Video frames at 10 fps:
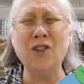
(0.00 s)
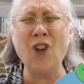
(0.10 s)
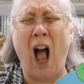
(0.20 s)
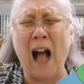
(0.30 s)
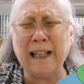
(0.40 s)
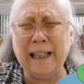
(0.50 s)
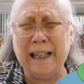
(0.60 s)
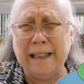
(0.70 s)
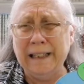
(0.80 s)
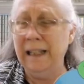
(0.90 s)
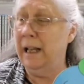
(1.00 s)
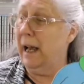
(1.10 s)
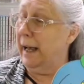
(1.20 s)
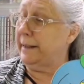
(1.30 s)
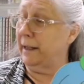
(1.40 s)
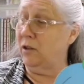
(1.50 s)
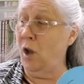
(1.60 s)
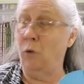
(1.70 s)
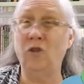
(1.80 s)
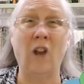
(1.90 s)
chocolate. I said,
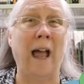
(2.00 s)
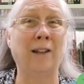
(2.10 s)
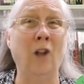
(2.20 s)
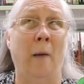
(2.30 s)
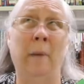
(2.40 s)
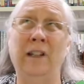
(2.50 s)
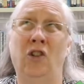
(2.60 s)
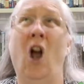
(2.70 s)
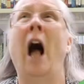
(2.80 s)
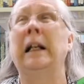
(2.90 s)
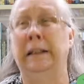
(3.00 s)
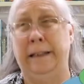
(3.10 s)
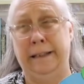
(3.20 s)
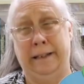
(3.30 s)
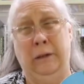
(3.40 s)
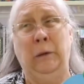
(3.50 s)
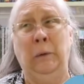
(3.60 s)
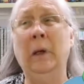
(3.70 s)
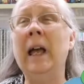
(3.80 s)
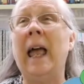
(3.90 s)
No, Jack, not my chocolate,
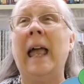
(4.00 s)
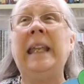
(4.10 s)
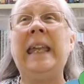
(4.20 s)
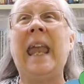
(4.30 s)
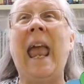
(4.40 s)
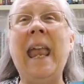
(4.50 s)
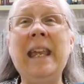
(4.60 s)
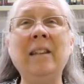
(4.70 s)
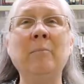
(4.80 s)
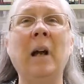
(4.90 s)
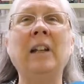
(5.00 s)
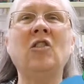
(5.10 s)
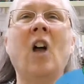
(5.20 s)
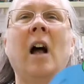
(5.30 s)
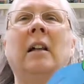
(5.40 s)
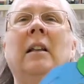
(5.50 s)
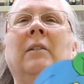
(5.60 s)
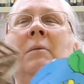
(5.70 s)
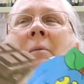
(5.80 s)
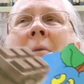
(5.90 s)
too. And he ate my
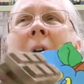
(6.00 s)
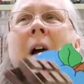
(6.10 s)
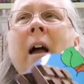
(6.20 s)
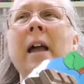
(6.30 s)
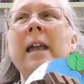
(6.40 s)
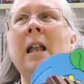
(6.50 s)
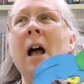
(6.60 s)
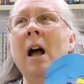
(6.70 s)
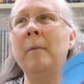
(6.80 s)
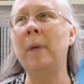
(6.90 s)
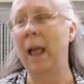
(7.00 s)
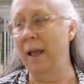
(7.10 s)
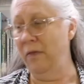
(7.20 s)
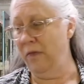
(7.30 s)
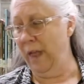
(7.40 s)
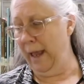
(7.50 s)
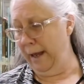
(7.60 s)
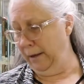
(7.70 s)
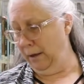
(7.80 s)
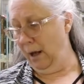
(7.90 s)
chocolate right up. And
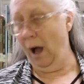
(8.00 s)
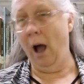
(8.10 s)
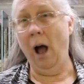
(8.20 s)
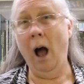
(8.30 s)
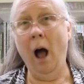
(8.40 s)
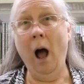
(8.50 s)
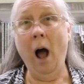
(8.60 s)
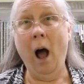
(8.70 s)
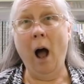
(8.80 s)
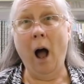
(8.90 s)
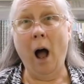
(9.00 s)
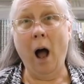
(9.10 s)
then, oh,